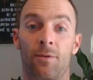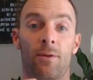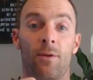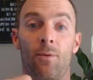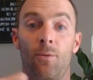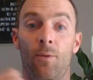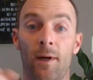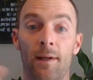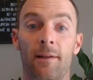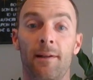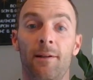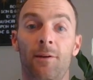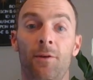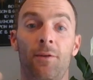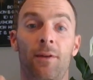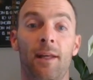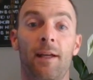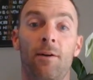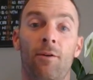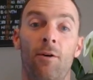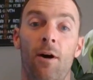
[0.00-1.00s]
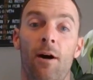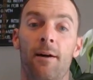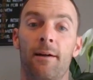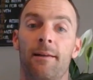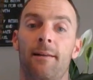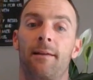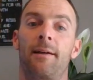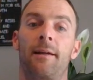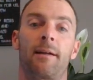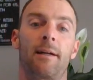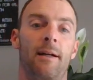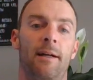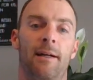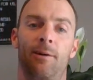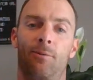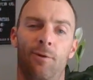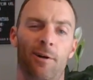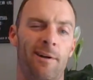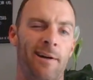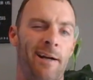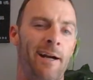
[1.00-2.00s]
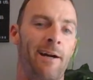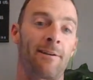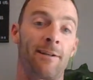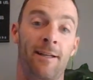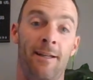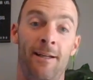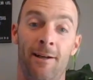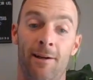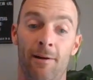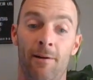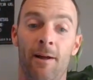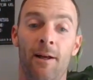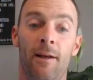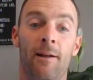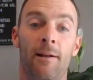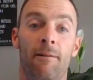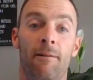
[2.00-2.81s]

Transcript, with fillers: So one little thing wrong, and they're like, ah, oh, we're out of here.